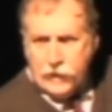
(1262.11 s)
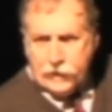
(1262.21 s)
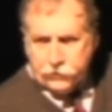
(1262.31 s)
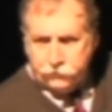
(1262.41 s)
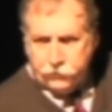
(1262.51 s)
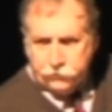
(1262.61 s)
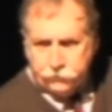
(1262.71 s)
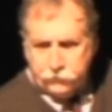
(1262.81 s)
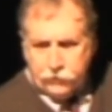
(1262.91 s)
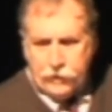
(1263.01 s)

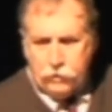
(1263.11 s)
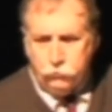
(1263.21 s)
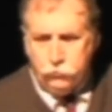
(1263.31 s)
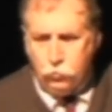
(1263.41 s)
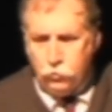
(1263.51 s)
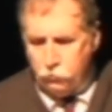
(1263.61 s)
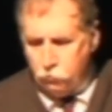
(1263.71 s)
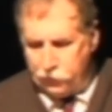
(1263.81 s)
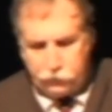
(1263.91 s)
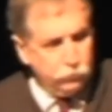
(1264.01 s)
access to outdoor
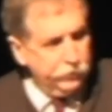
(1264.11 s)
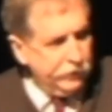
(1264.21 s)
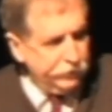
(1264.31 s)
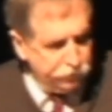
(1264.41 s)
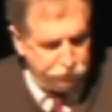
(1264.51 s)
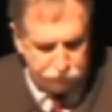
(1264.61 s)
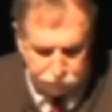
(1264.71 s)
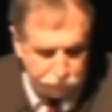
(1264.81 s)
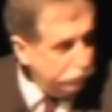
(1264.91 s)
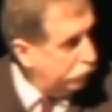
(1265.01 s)
recreation.